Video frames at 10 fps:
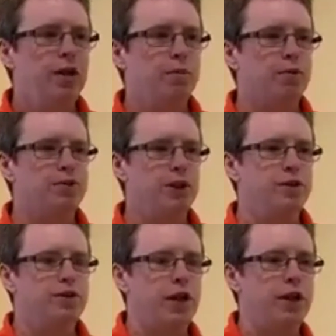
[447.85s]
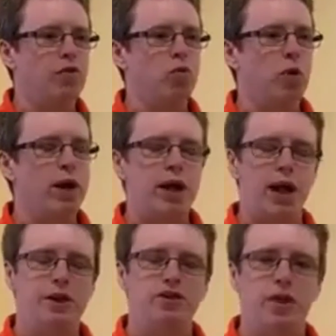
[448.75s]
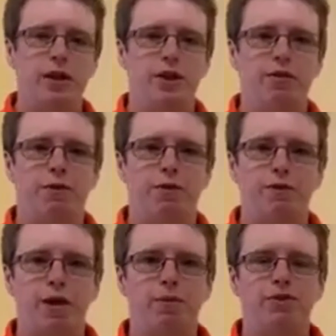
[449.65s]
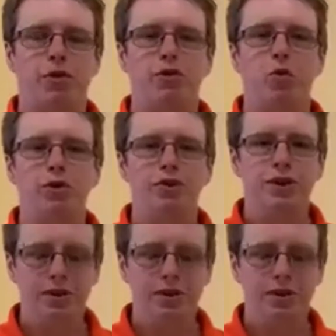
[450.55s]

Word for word: presents a great hands-on activity for families on quilting.